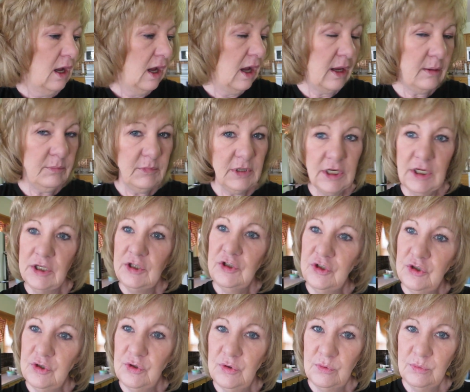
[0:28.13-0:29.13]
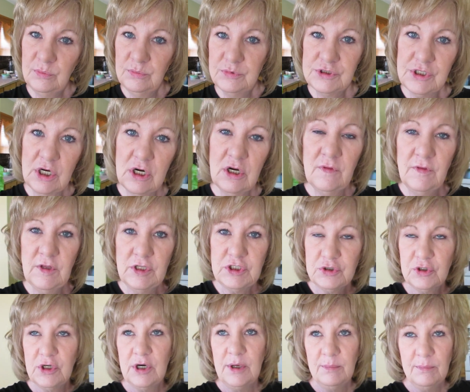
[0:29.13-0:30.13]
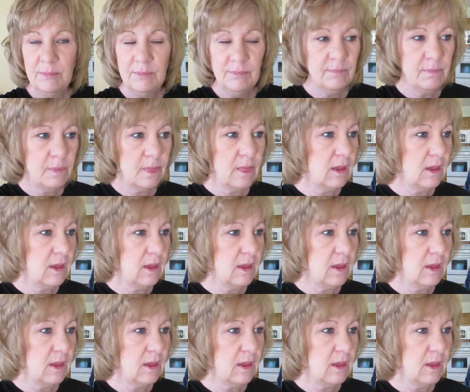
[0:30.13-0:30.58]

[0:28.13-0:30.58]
I'm gonna start on the trim.